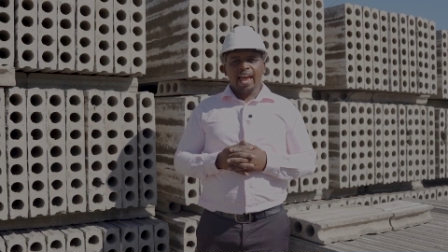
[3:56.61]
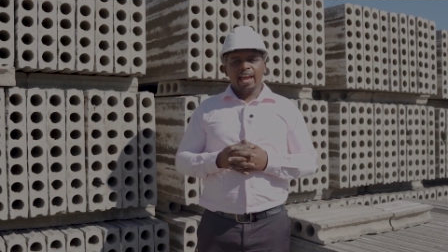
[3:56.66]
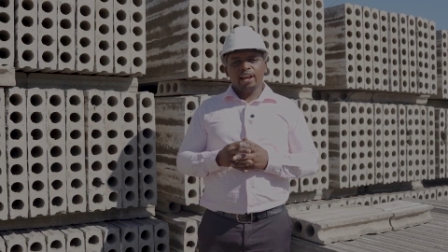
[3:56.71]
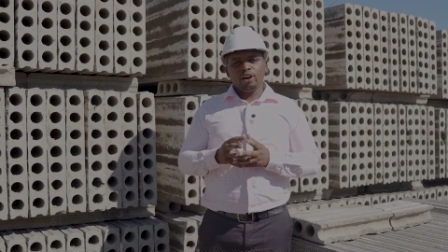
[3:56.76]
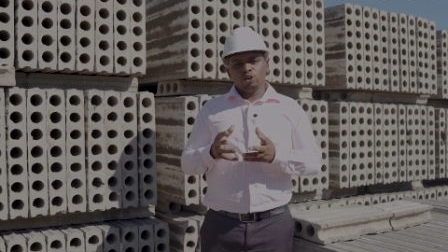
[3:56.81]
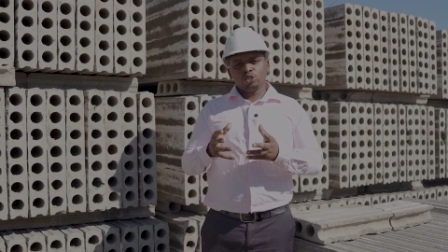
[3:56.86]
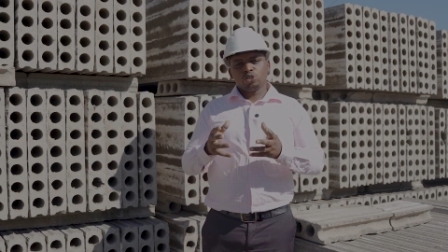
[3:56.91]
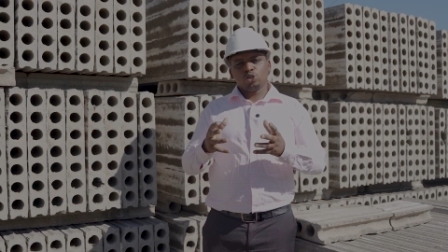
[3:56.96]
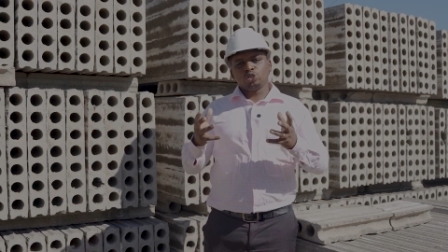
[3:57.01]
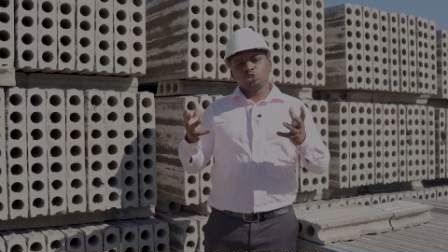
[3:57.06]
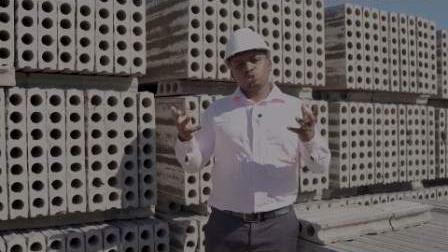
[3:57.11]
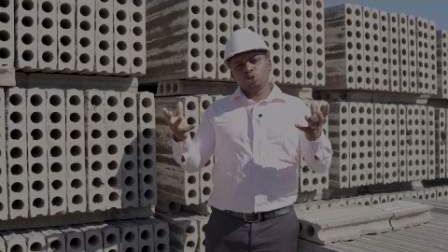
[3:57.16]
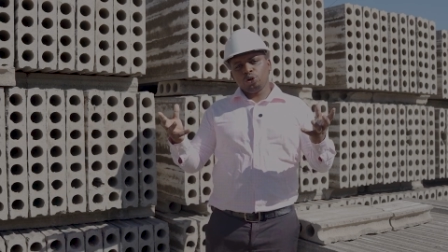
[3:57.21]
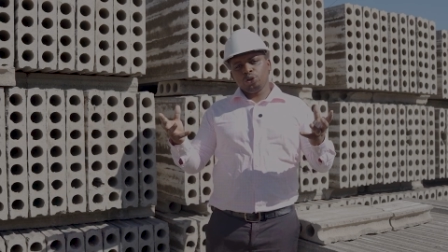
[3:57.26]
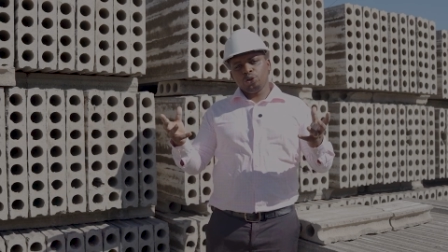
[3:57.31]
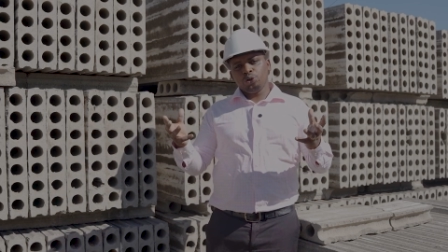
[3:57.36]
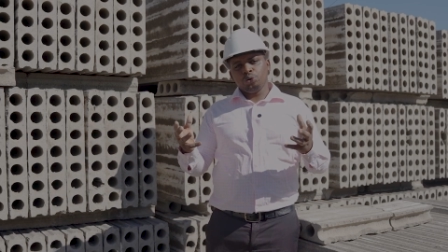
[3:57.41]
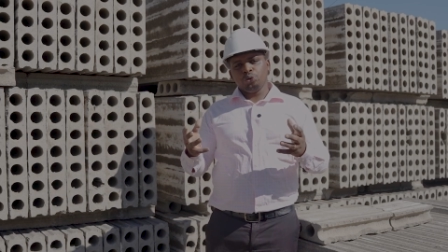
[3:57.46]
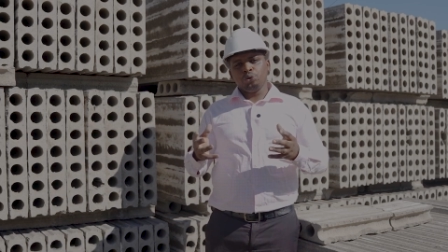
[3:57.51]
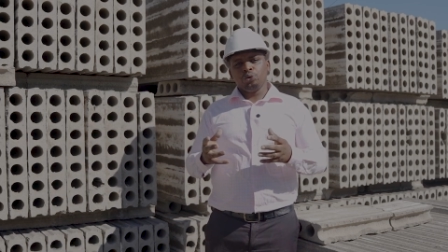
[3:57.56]
and also show
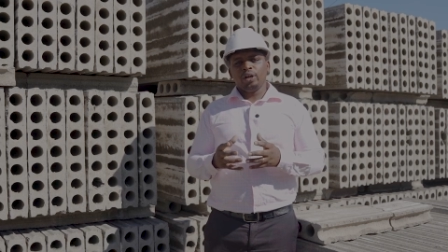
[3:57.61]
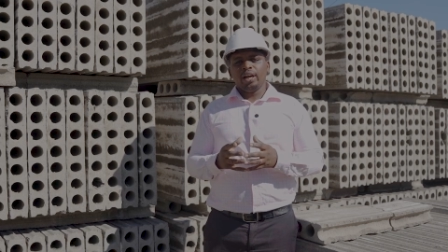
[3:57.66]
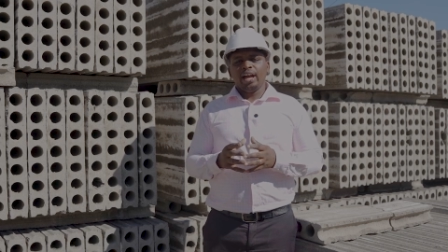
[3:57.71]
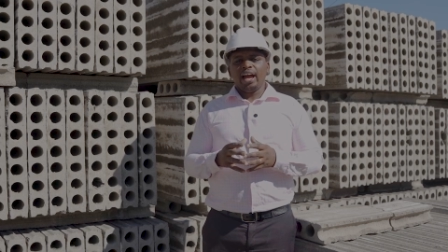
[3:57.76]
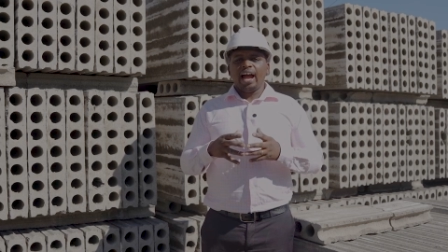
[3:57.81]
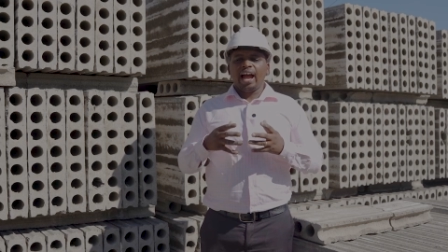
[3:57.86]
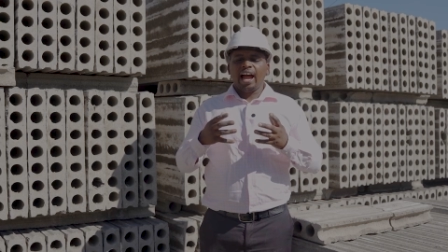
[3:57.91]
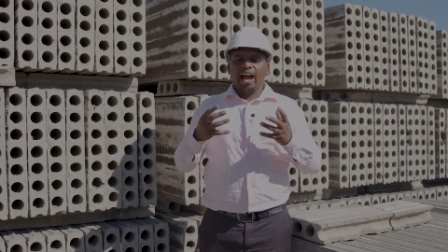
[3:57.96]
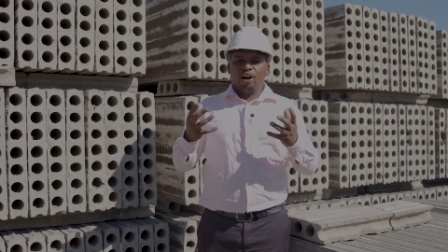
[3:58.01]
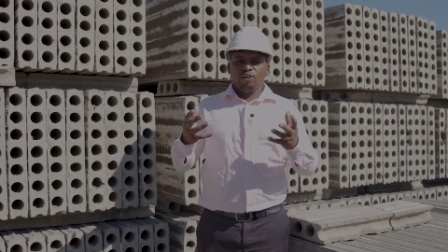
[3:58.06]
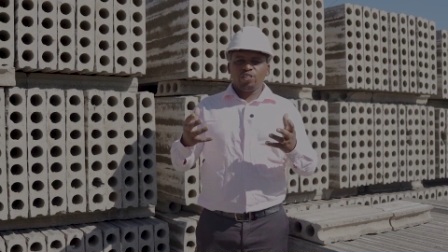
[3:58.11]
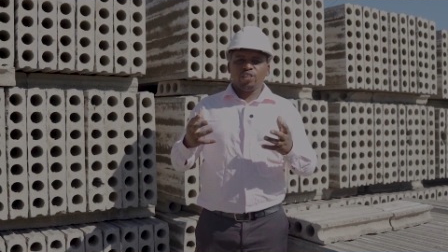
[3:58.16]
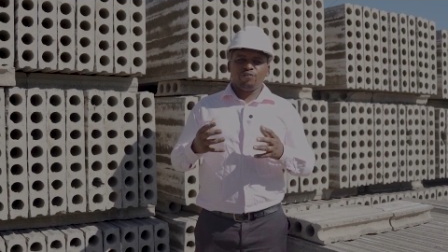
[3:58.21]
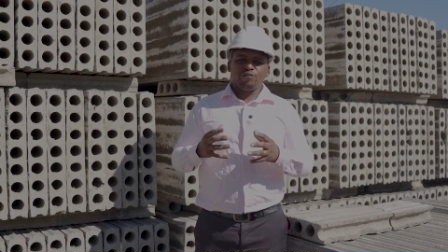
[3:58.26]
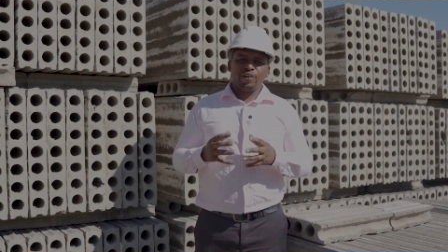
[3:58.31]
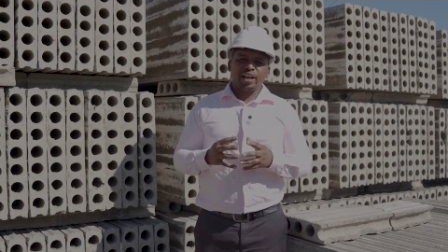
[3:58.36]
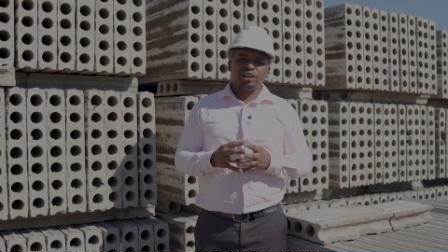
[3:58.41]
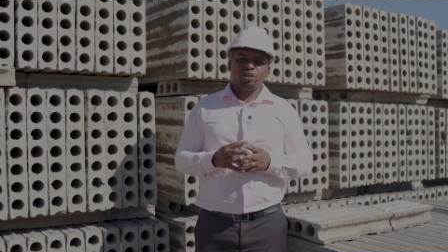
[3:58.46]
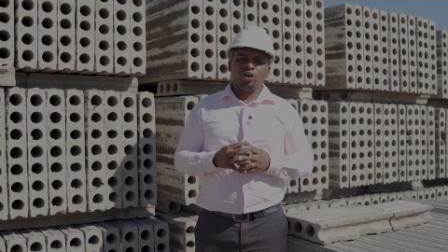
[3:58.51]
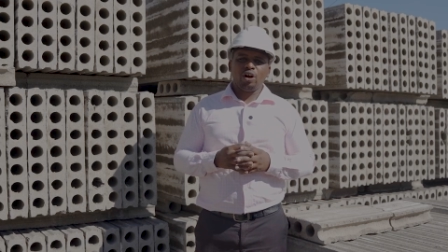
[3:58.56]
you how the
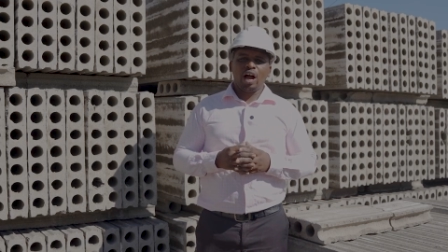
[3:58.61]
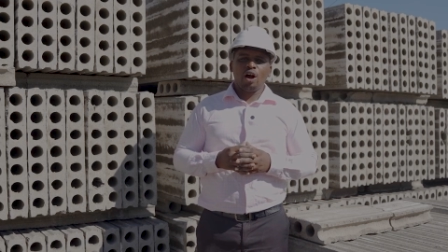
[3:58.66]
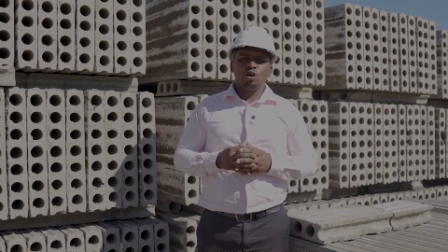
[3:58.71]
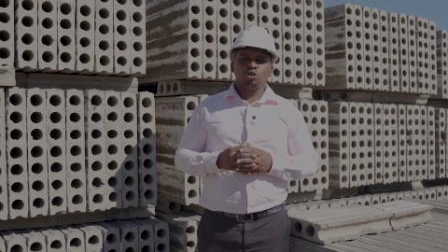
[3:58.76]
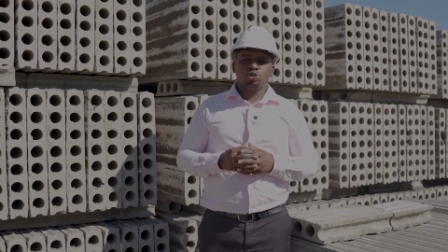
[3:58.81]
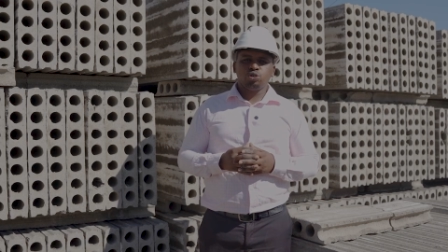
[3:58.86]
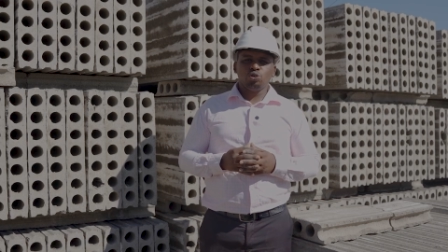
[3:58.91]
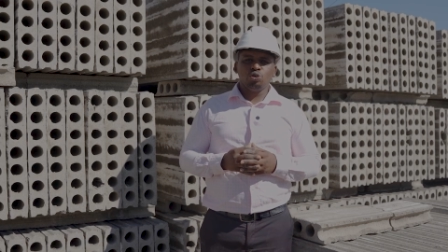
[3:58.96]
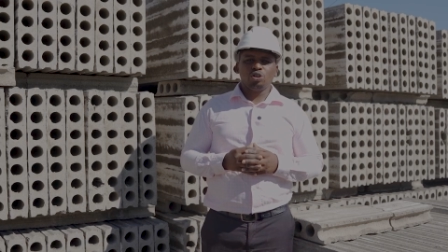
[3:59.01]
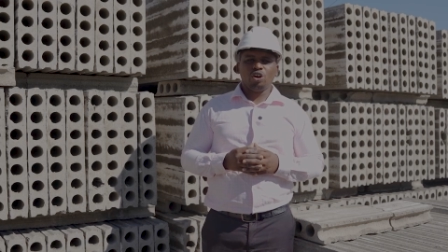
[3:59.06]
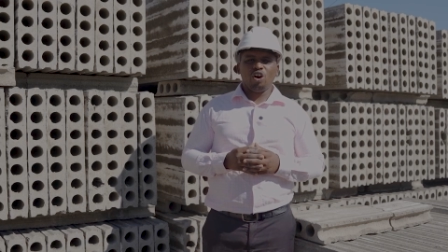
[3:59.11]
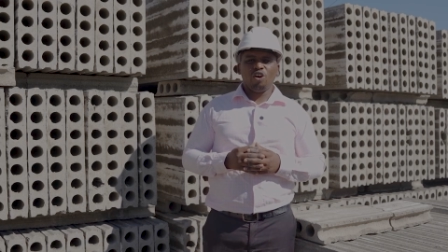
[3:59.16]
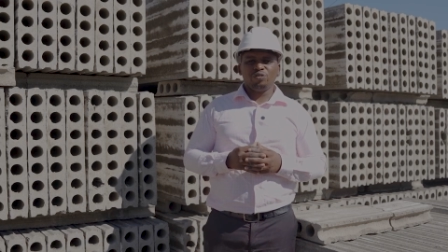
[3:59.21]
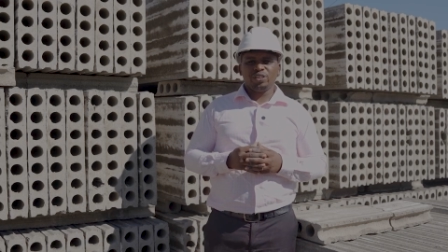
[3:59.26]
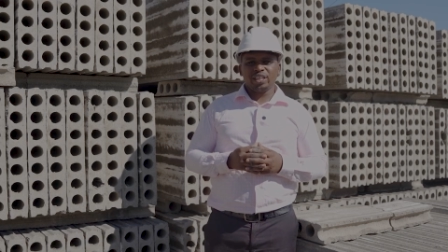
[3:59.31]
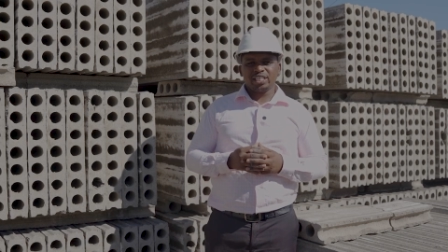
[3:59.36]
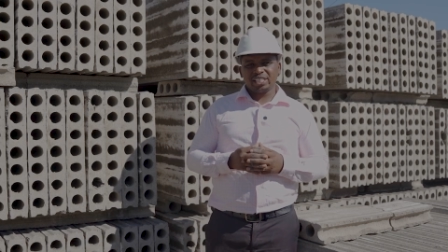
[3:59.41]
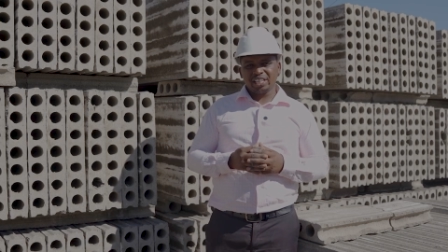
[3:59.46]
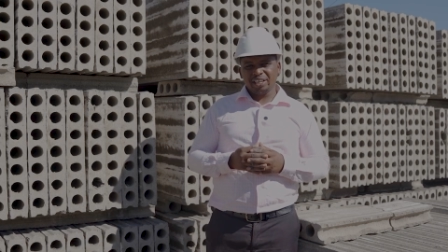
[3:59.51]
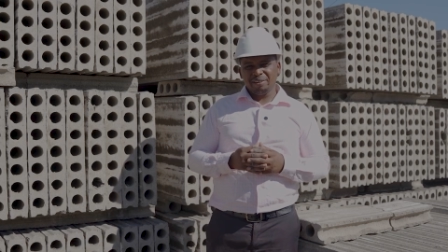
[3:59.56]
final outlook
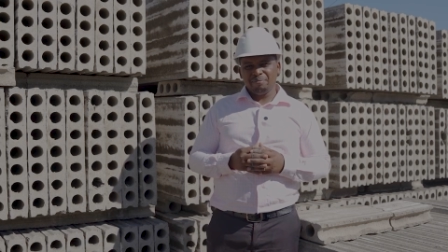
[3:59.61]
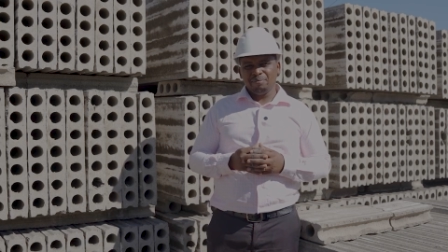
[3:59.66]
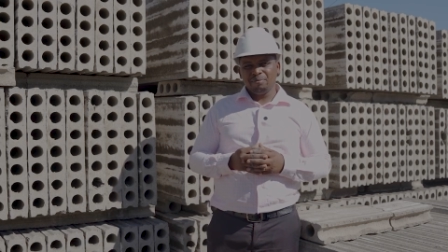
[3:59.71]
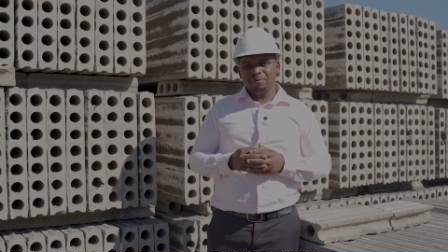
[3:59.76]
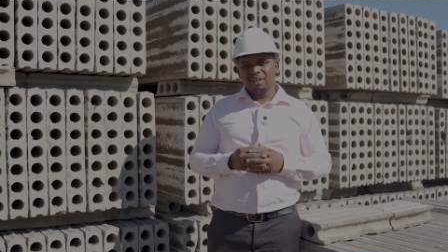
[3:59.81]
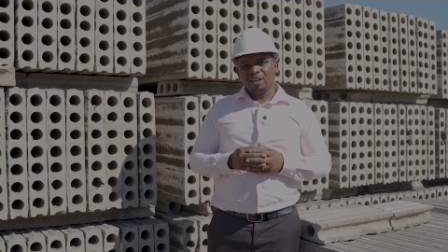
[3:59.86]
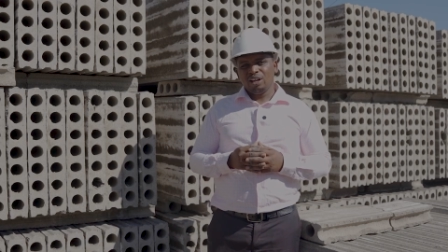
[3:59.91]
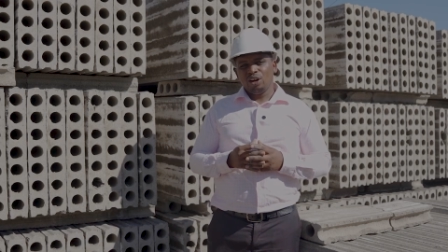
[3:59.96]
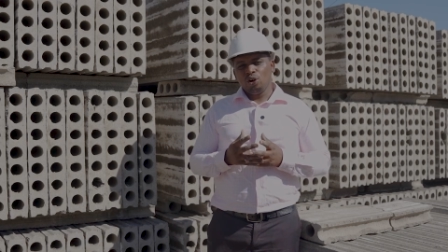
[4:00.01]
of the same